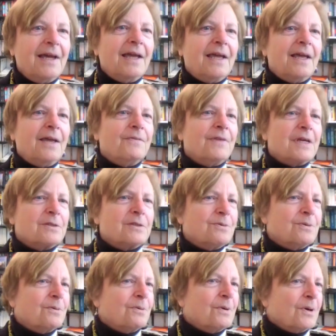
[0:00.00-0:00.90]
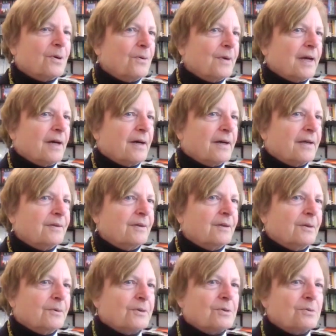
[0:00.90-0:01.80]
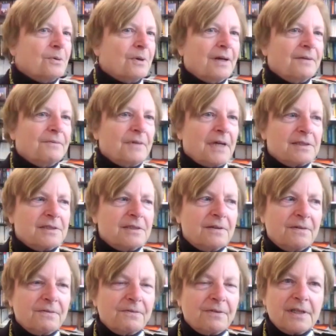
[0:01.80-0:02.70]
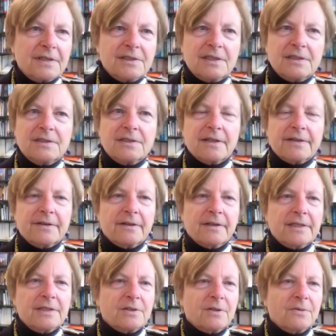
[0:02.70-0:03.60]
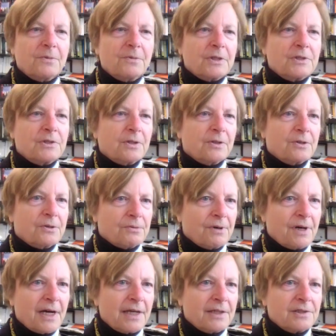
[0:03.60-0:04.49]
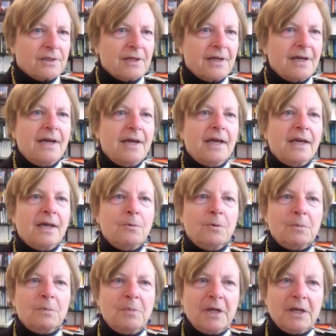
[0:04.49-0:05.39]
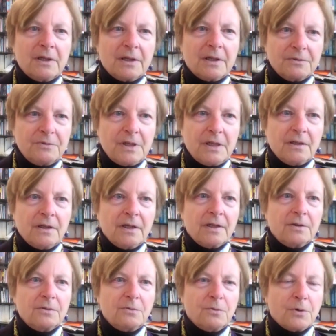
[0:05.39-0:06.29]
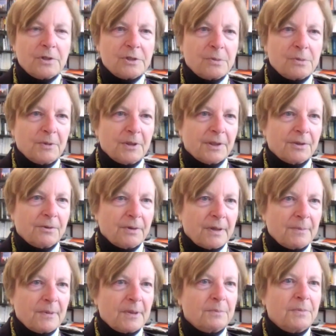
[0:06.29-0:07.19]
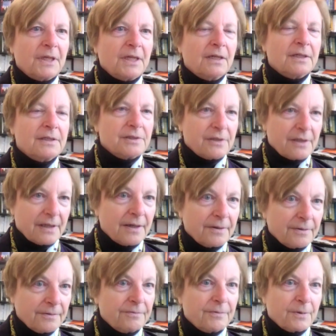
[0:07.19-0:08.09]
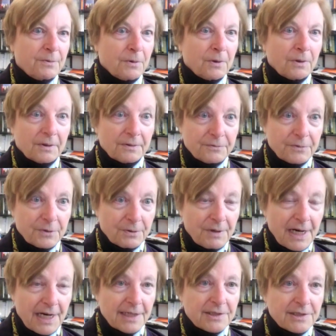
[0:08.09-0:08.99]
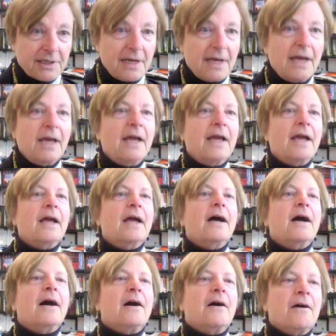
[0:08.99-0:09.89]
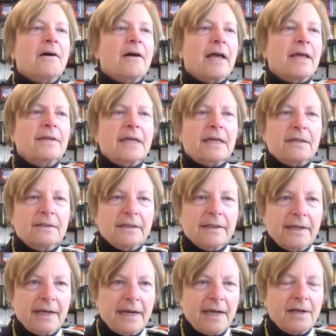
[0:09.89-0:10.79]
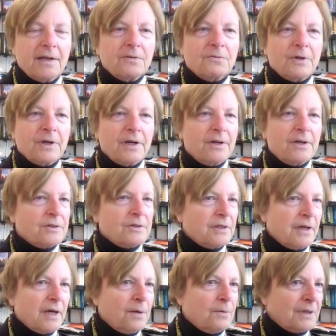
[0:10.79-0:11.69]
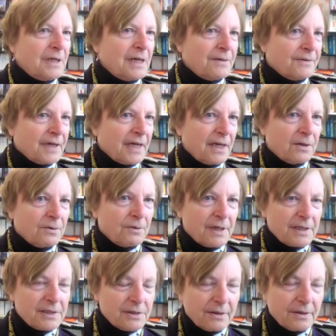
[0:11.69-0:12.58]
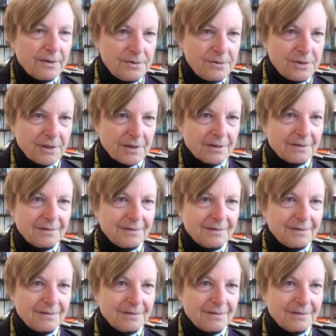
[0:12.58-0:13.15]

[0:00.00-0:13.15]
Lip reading: If that's what were going on, the lawyers would have lots of defenses, not the least of which are duress. It would be an unenforceable agreement because of the rule of duress. And they could litigate it for years and he would never get a resolution.